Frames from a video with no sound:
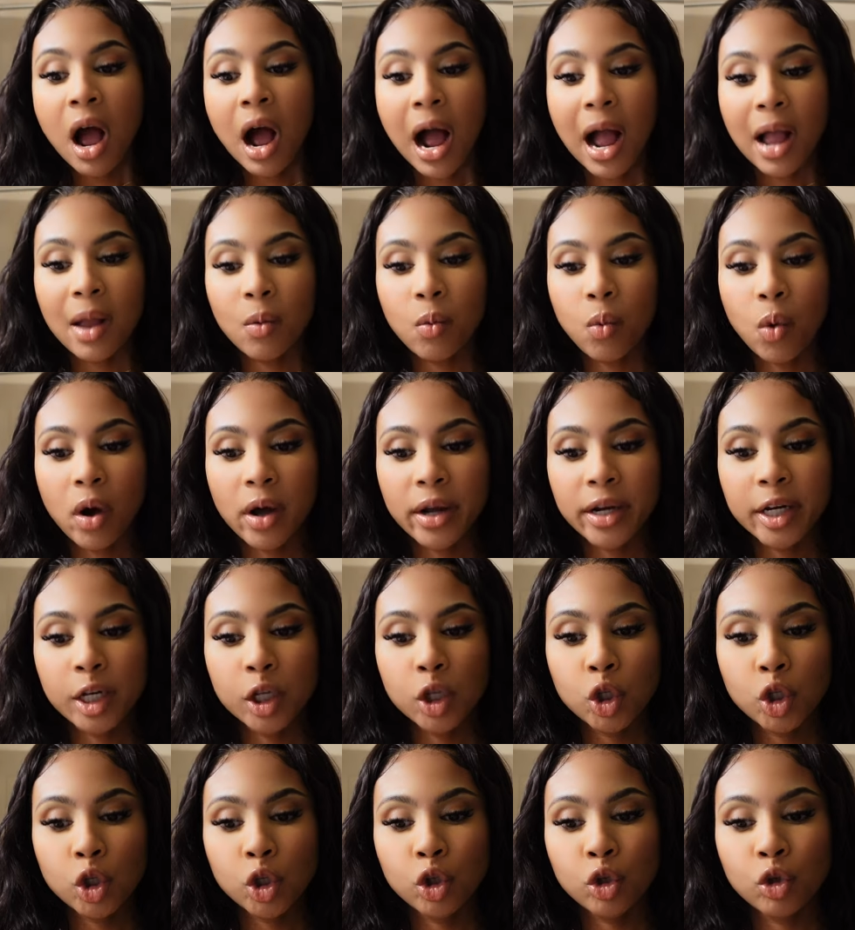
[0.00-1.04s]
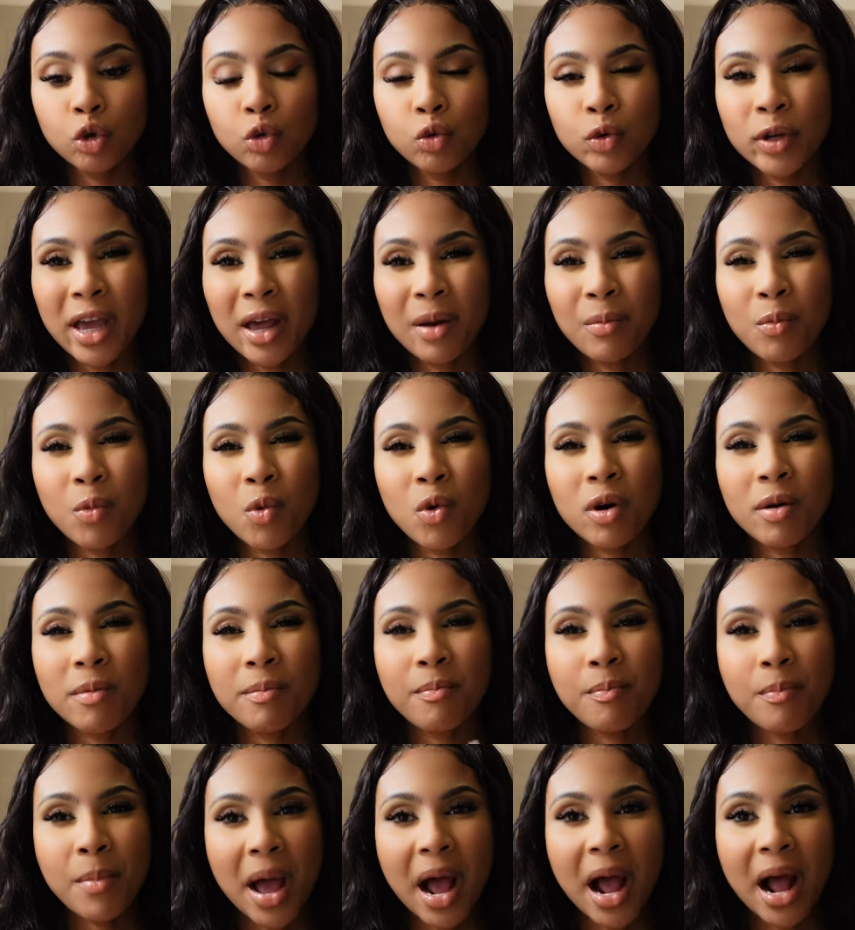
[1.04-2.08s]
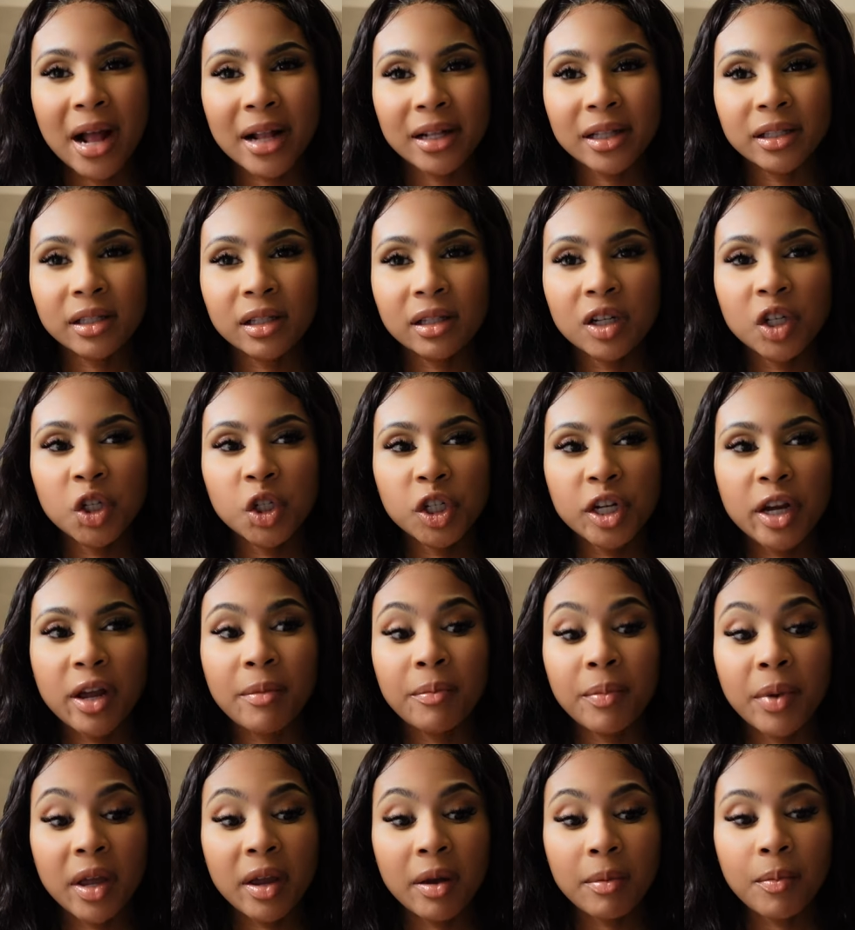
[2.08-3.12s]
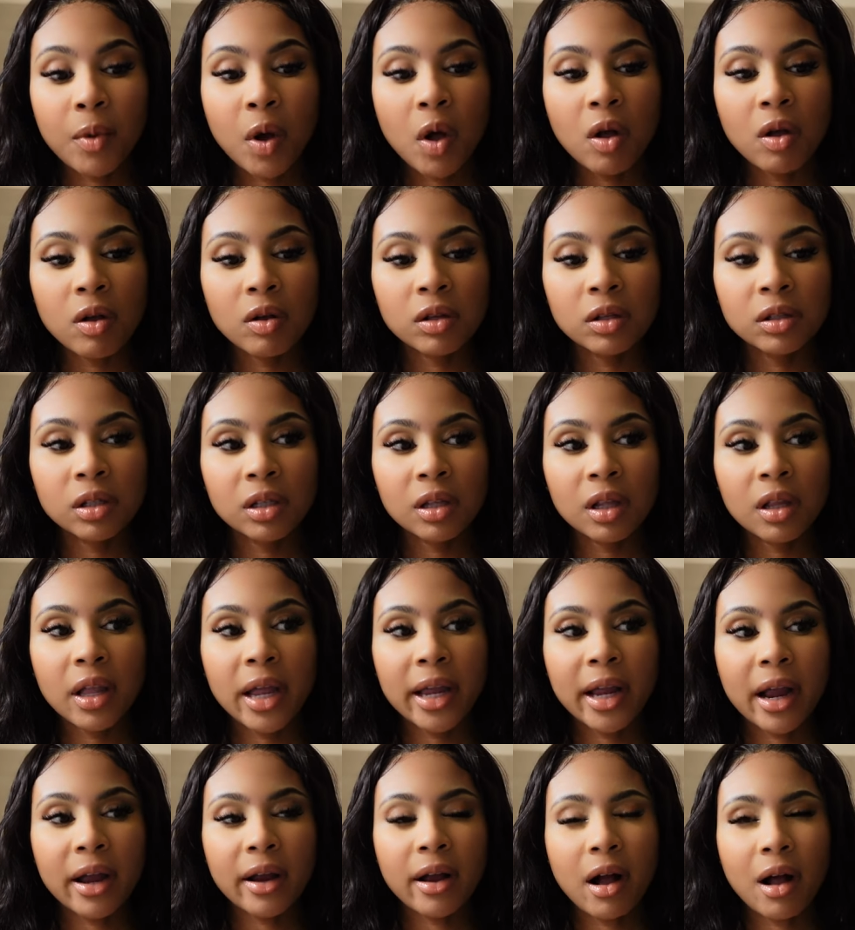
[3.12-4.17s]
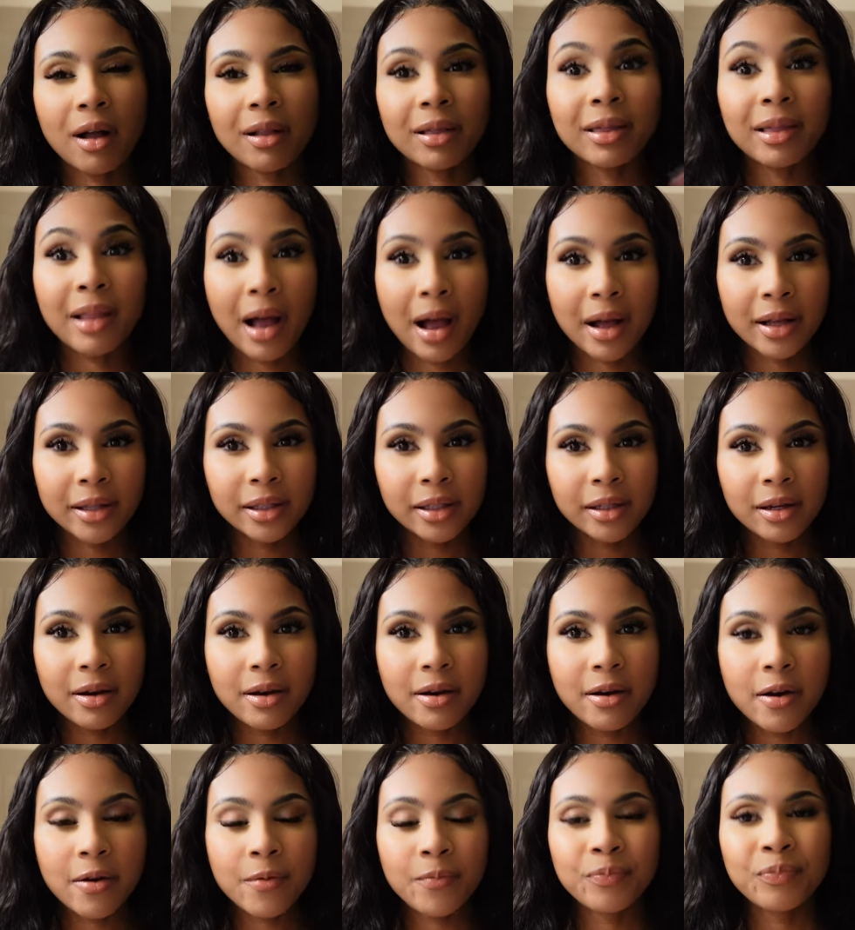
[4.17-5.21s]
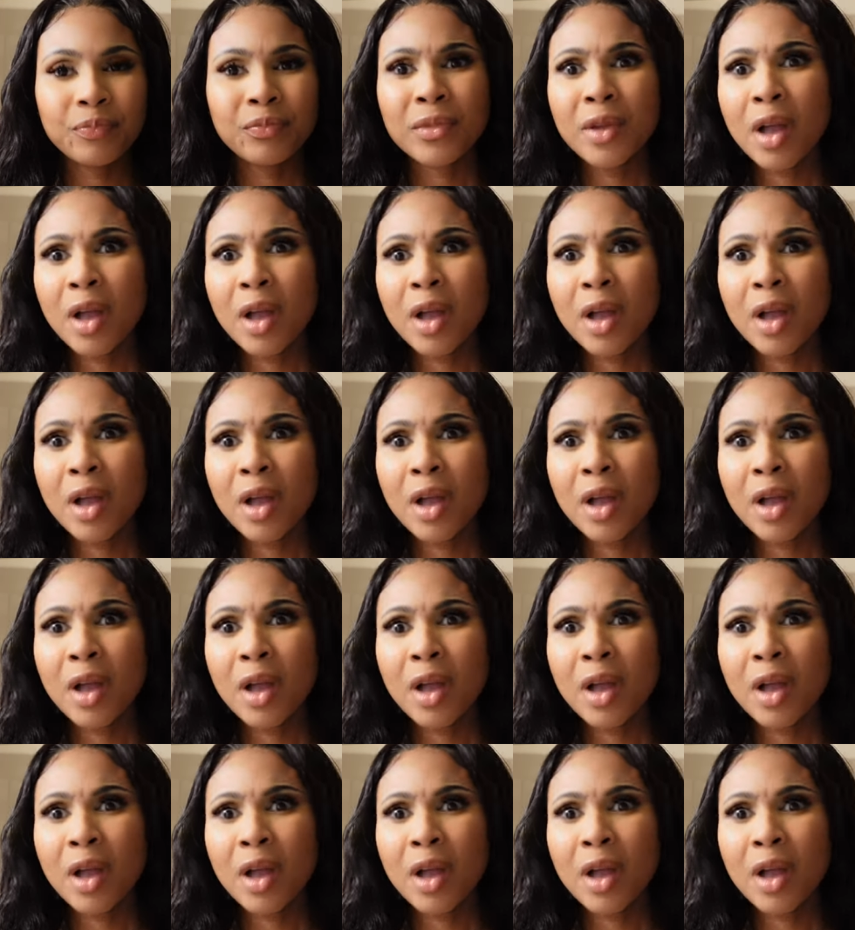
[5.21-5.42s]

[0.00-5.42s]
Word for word: I wanted to get more matte champagne balls like I got last year.